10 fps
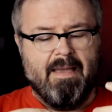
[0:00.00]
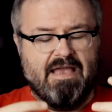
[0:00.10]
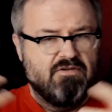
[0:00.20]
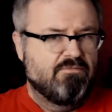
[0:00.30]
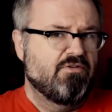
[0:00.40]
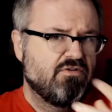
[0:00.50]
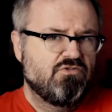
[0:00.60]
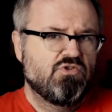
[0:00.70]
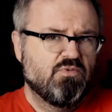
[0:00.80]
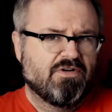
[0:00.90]
and you
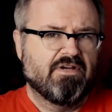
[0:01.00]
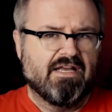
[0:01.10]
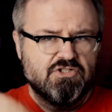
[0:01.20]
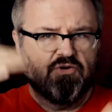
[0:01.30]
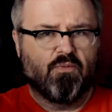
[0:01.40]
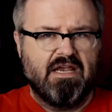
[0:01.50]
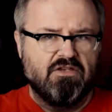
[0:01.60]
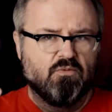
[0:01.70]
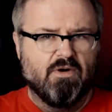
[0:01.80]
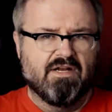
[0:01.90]
could use whatever kind of
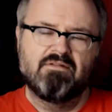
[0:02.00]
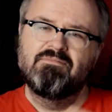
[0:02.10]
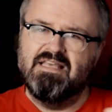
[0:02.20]
terrain you wanted.